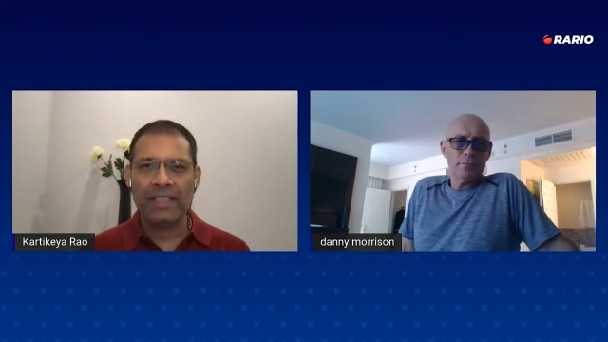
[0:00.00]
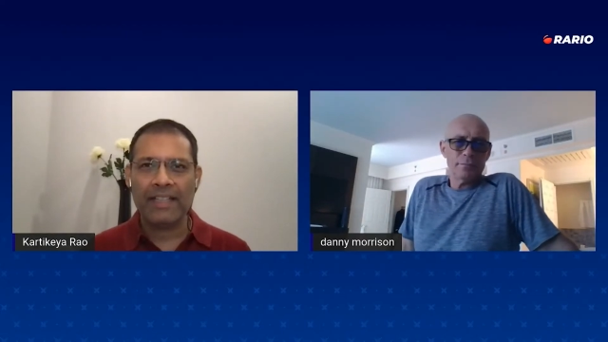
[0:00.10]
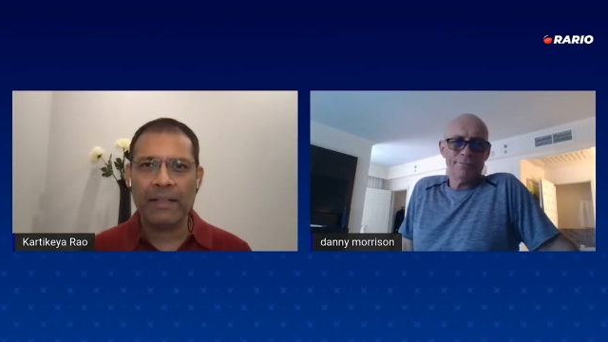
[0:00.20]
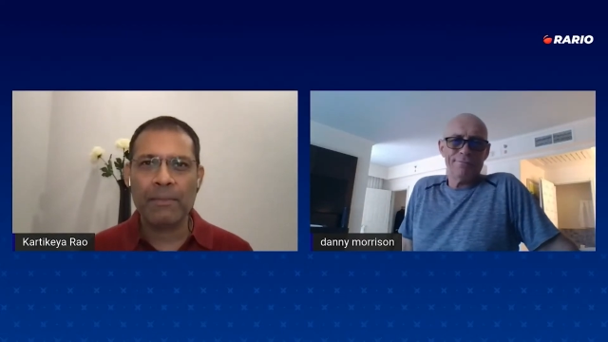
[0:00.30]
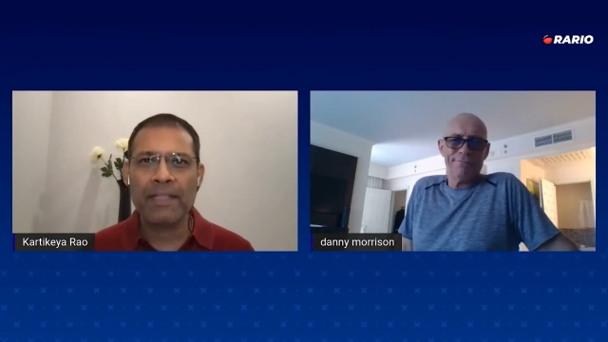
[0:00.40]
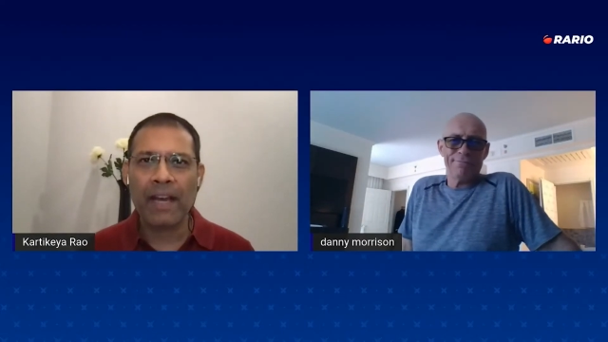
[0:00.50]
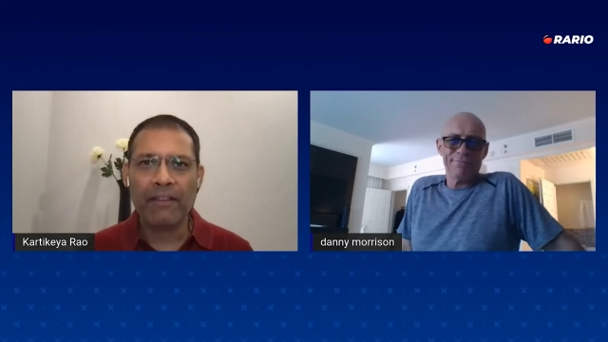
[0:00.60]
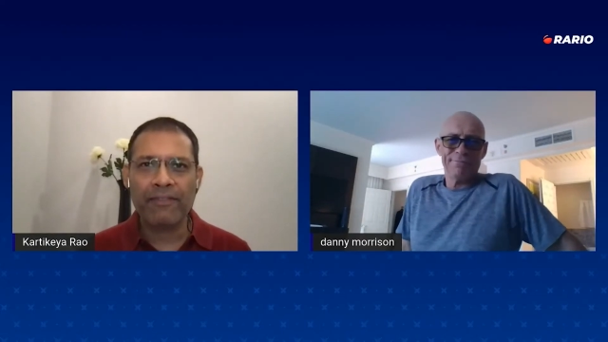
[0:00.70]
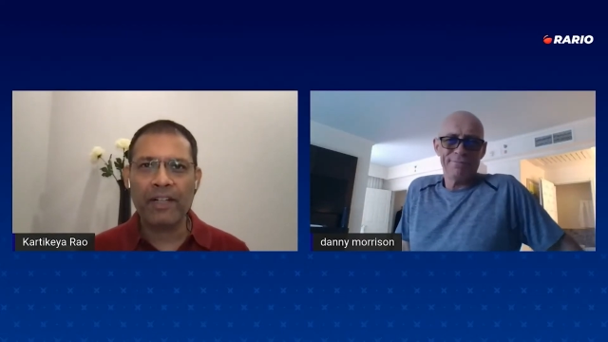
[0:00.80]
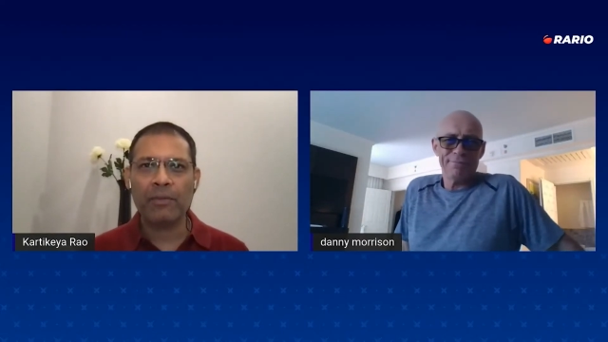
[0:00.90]
Speaker 1: Tim
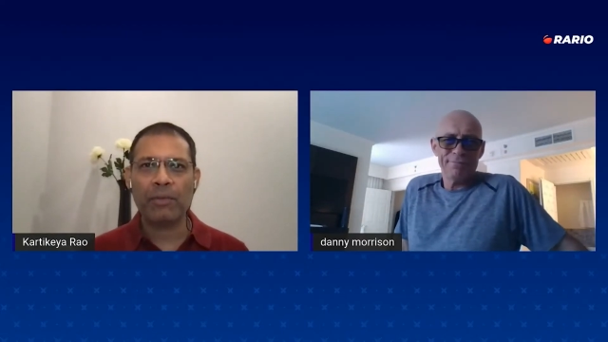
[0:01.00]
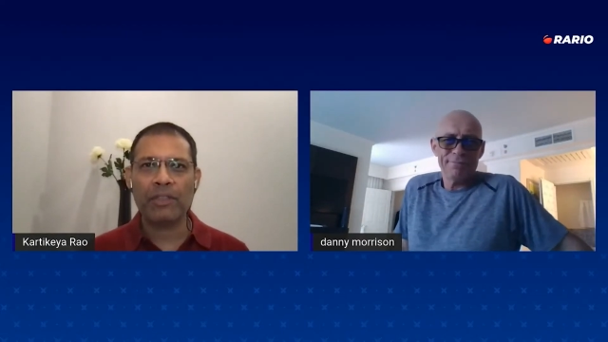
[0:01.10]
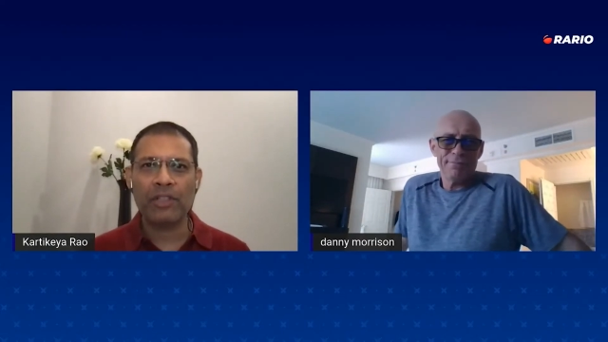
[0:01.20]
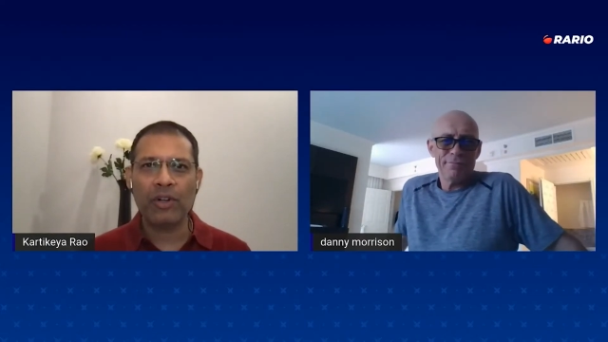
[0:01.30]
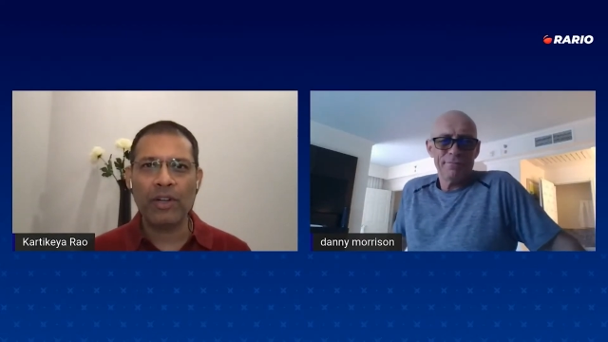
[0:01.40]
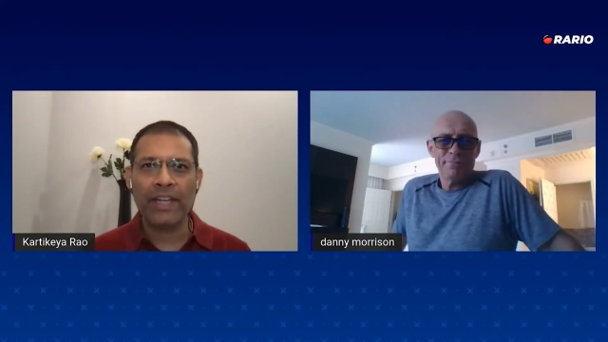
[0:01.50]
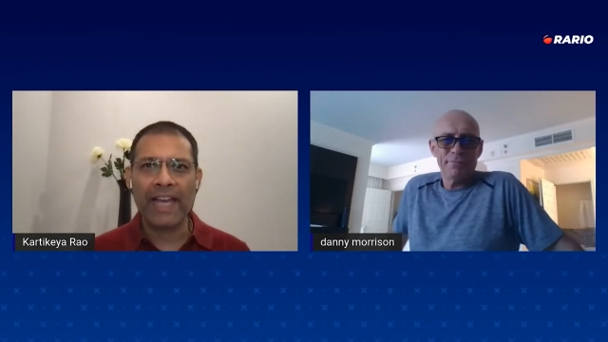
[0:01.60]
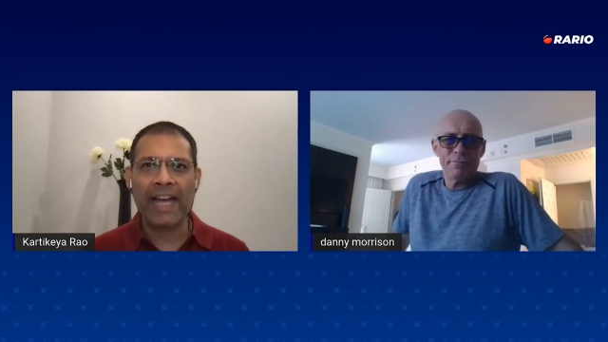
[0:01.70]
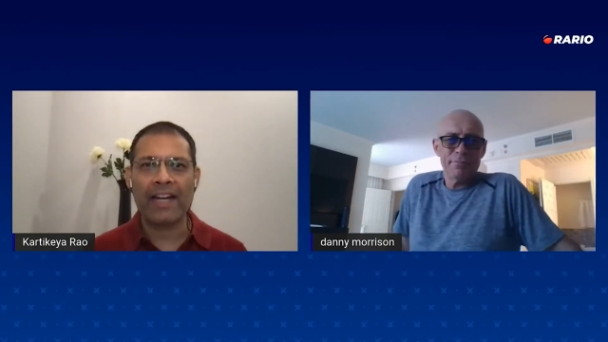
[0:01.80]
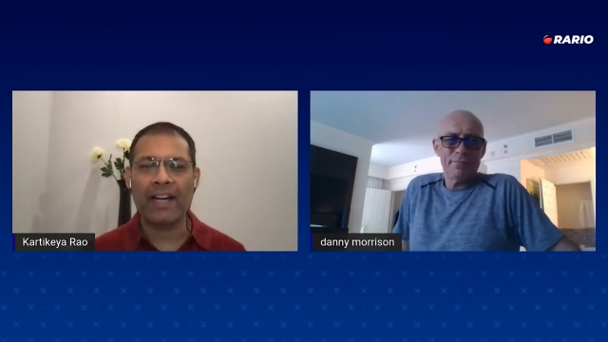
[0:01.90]
Seifert was
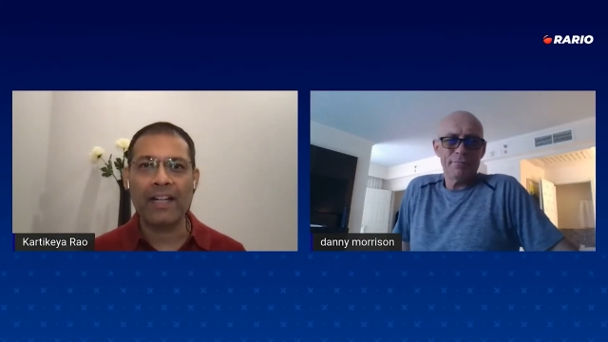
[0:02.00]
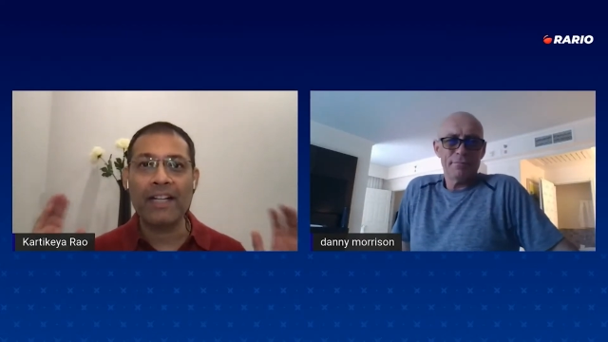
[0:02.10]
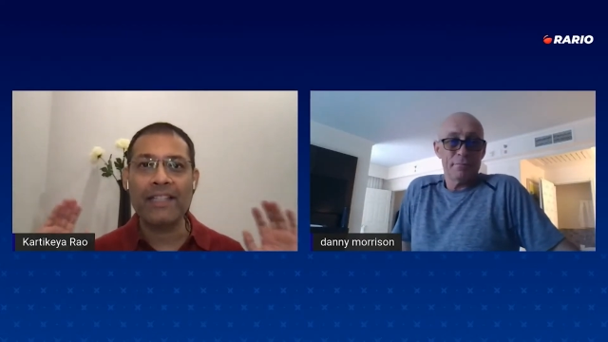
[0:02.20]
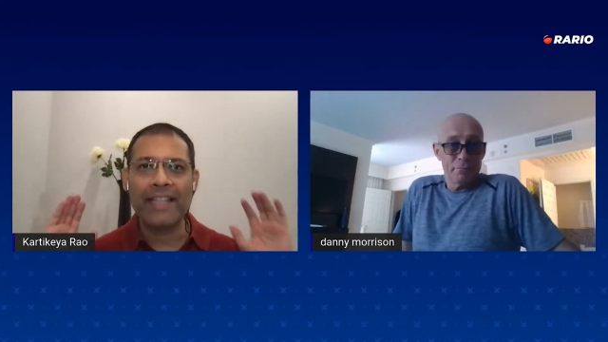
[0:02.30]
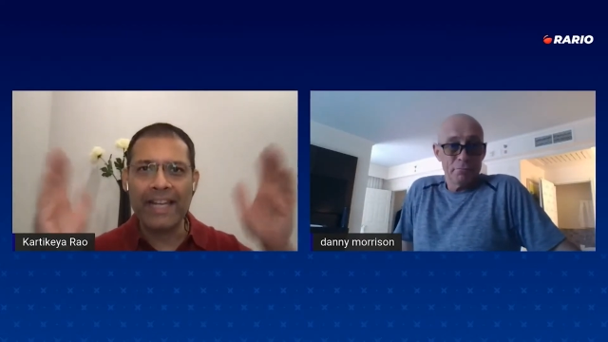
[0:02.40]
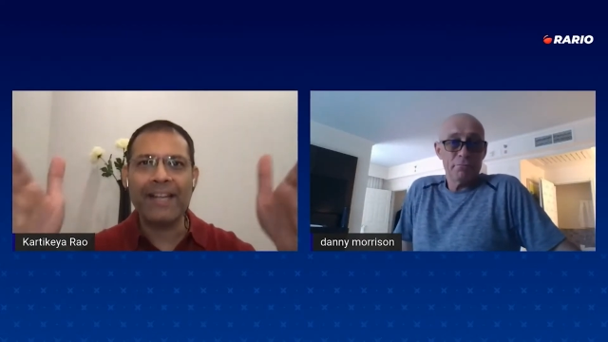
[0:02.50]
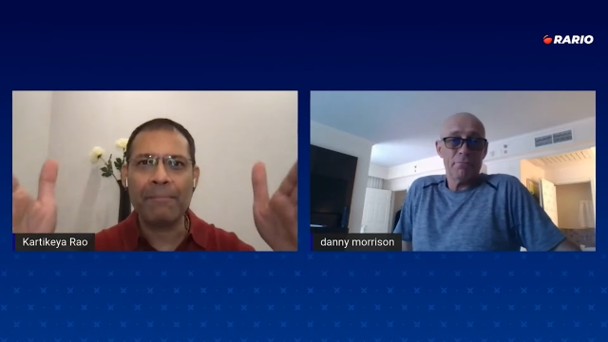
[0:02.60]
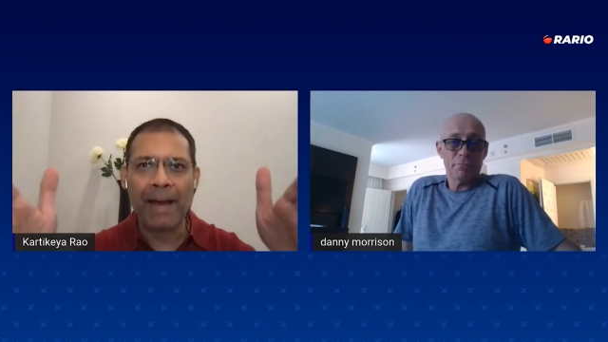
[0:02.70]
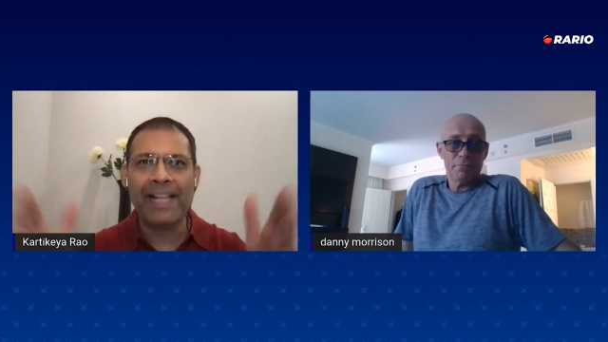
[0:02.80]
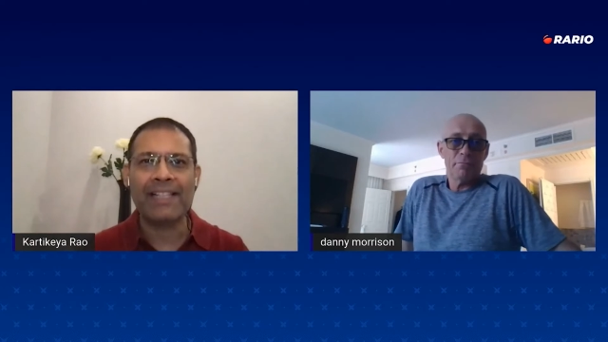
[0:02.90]
going at a
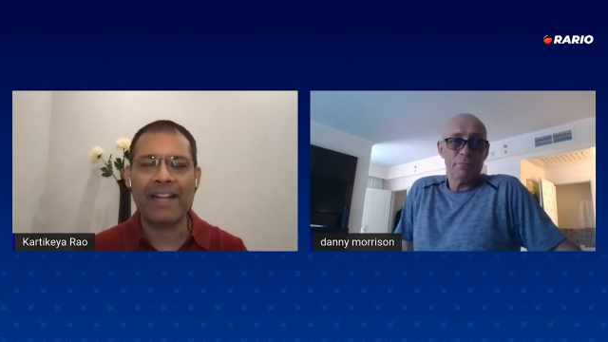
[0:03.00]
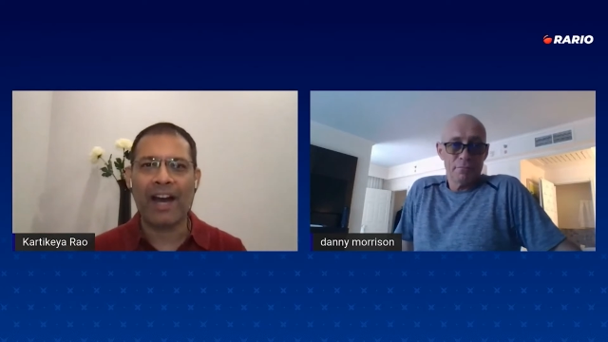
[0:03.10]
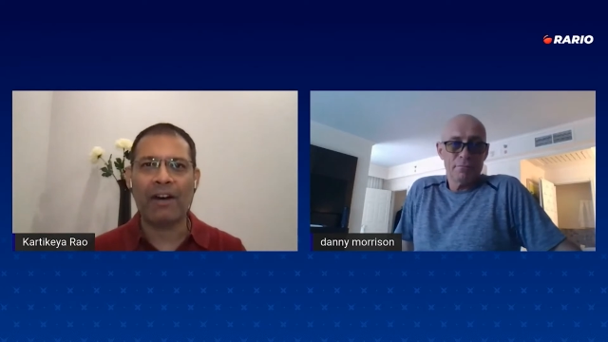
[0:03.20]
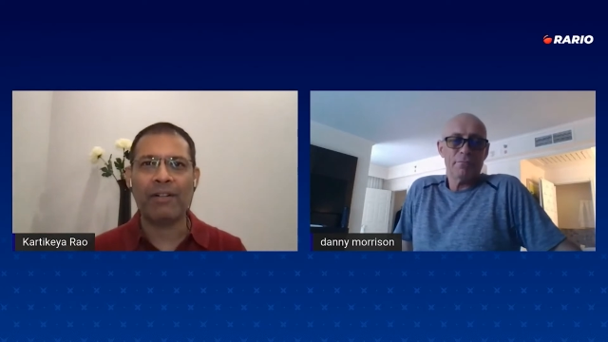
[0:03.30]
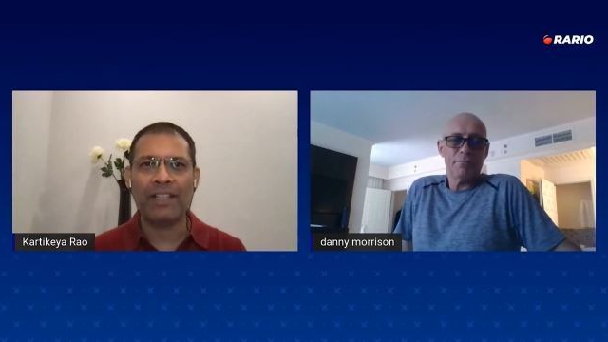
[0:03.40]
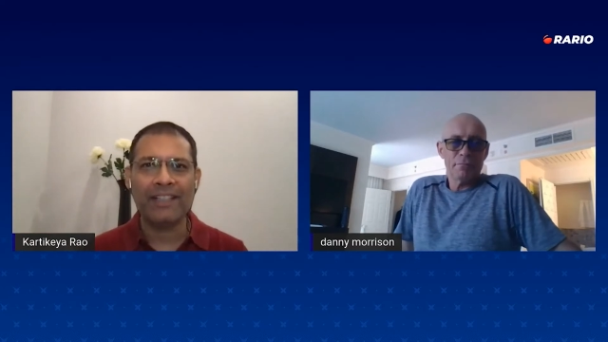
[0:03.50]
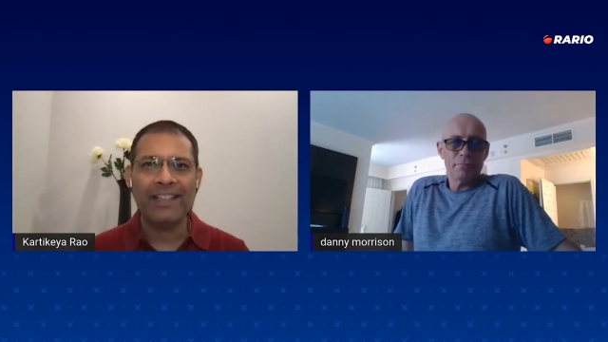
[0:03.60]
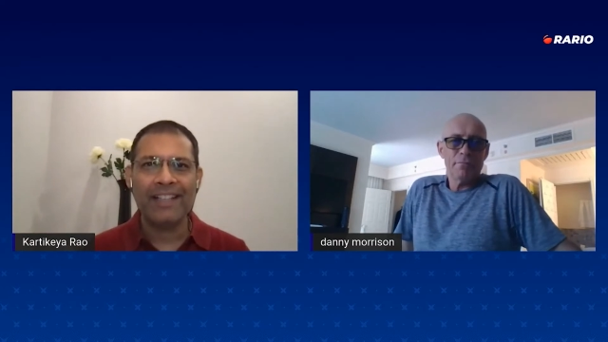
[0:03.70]
gazillion miles an hour